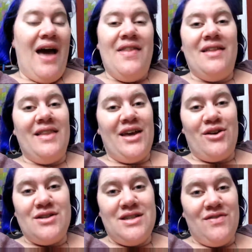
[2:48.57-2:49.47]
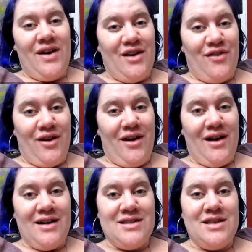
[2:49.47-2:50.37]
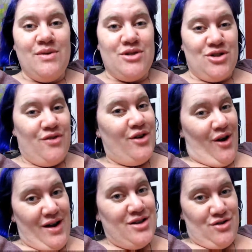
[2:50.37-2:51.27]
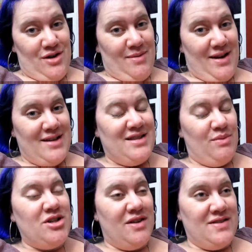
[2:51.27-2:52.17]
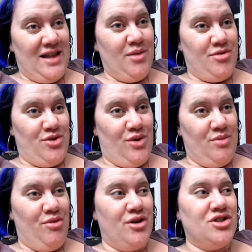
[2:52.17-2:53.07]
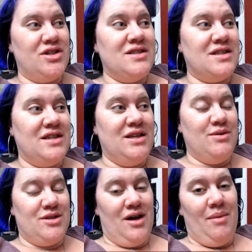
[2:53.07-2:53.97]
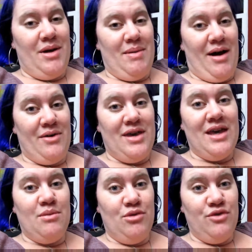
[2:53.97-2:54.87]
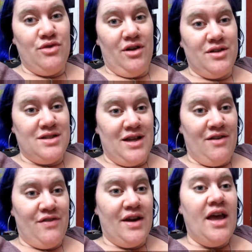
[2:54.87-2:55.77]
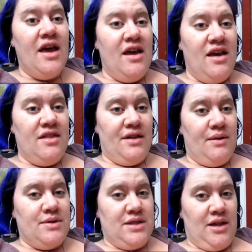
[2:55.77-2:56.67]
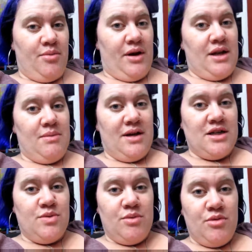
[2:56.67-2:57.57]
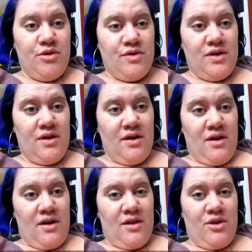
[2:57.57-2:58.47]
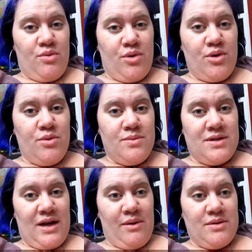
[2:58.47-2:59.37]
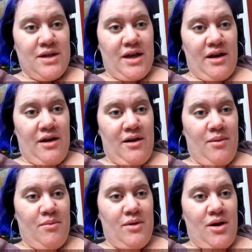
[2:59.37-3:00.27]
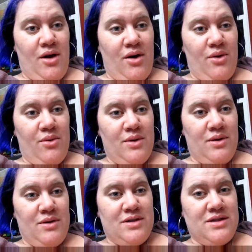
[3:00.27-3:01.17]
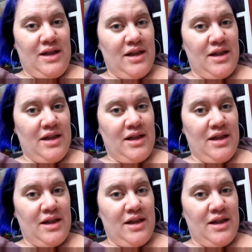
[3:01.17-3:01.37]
and then later Steve kind of forgot because he was serving our ice cream, and I said we should have celebratory portions, and he was commenting about how he had moved all the stuff, and he thought I was celebrating because we'd moved the rooms and I was like, um, no, it's